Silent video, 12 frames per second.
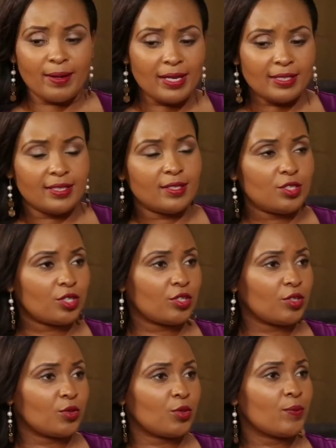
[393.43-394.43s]
listened to
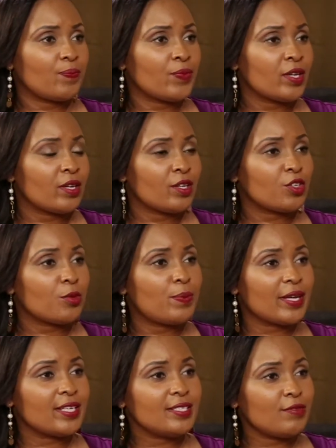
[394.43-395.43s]
you, your
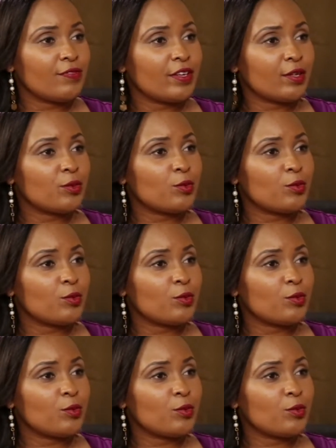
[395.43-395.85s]
biggest fear